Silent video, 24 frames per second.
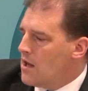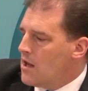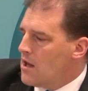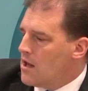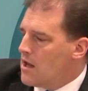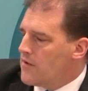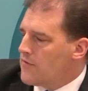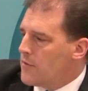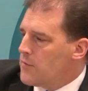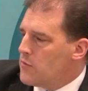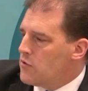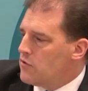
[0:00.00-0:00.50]

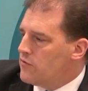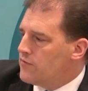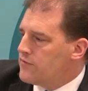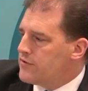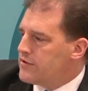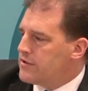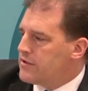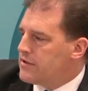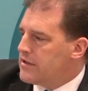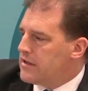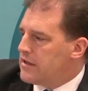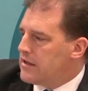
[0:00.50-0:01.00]
If I move
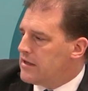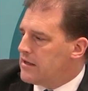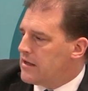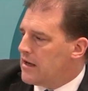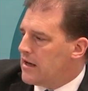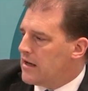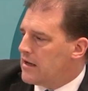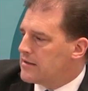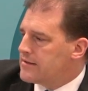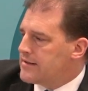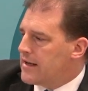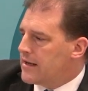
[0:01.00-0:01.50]
to the
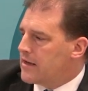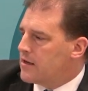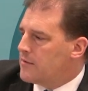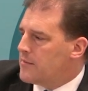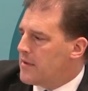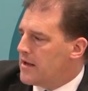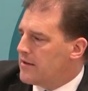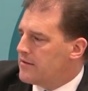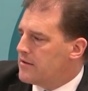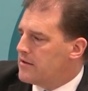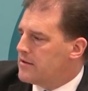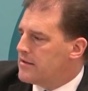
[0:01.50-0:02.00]
second
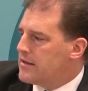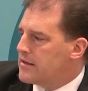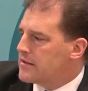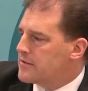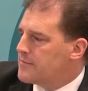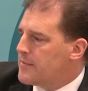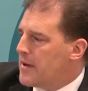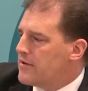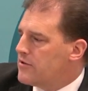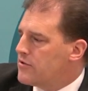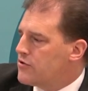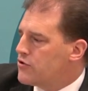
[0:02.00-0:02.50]
method, the
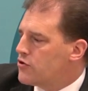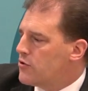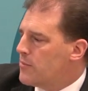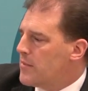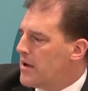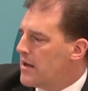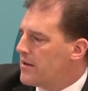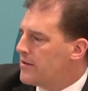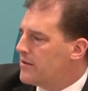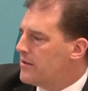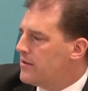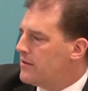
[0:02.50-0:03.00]
expenditure
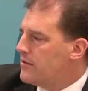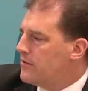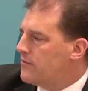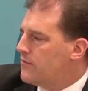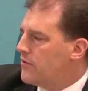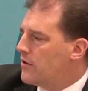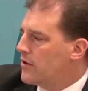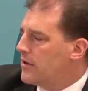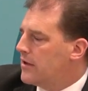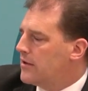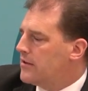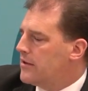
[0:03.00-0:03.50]
method of
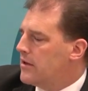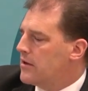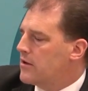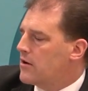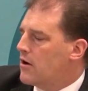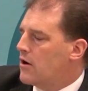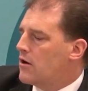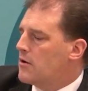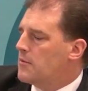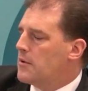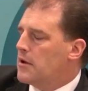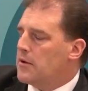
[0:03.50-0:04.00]
looking at the
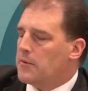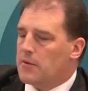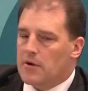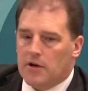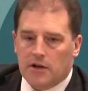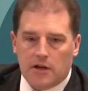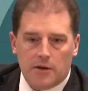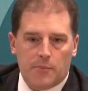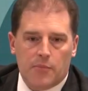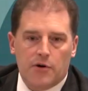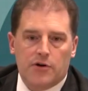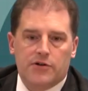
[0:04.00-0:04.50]
economy, we look
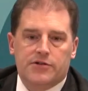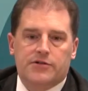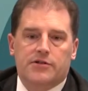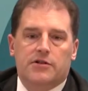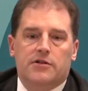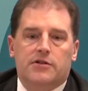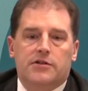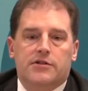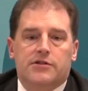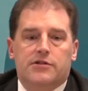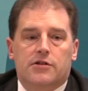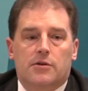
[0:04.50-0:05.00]
at personal
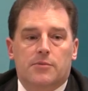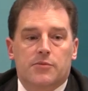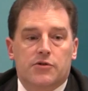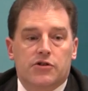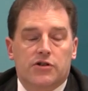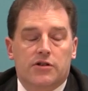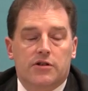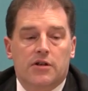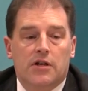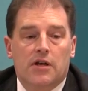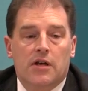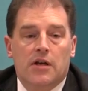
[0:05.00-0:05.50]

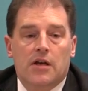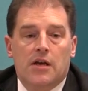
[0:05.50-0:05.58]
consumption,